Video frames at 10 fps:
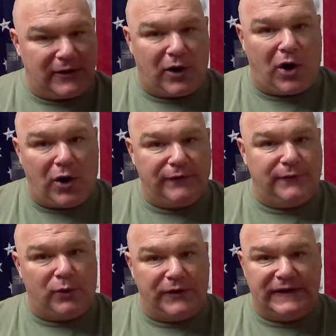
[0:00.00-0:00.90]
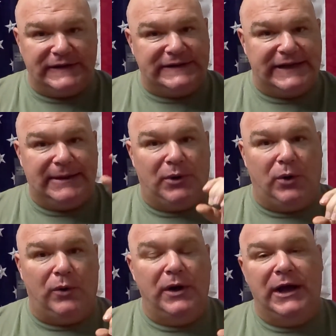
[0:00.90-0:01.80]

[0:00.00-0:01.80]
All 4 in the same hole.